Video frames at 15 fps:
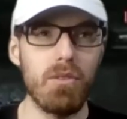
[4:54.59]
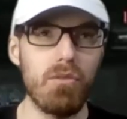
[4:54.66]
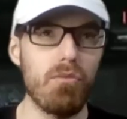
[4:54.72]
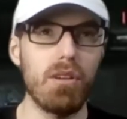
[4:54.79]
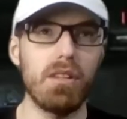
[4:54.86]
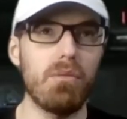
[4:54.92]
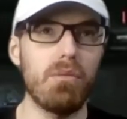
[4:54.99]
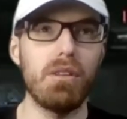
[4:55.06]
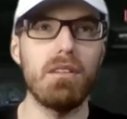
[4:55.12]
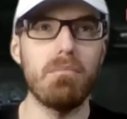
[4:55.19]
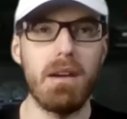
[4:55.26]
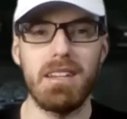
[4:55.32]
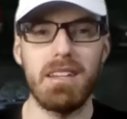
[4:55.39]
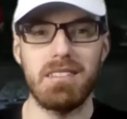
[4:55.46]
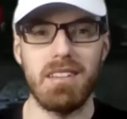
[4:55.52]
really, really
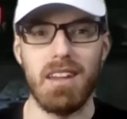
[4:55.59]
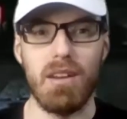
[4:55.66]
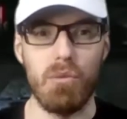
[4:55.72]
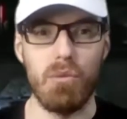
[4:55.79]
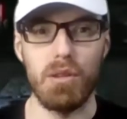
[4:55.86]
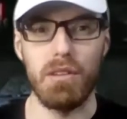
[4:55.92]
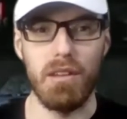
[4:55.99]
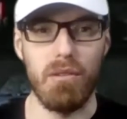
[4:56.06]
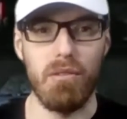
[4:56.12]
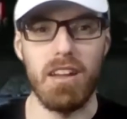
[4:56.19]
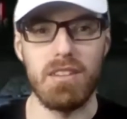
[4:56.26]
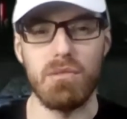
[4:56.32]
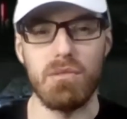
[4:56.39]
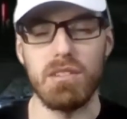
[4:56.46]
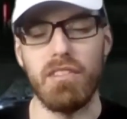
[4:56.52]
menacing and really
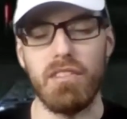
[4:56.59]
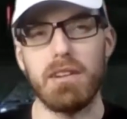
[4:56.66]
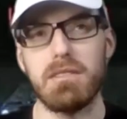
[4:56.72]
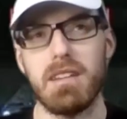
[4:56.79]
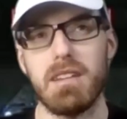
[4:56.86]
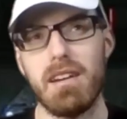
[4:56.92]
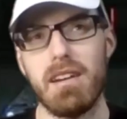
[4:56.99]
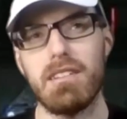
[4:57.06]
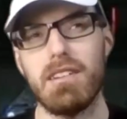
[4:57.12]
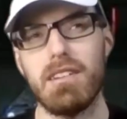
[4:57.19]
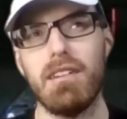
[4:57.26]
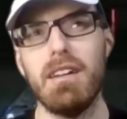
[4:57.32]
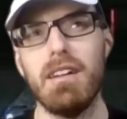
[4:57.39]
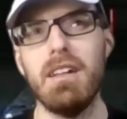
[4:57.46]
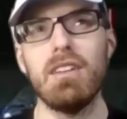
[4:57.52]
great towards Vader's
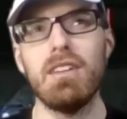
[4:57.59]
character.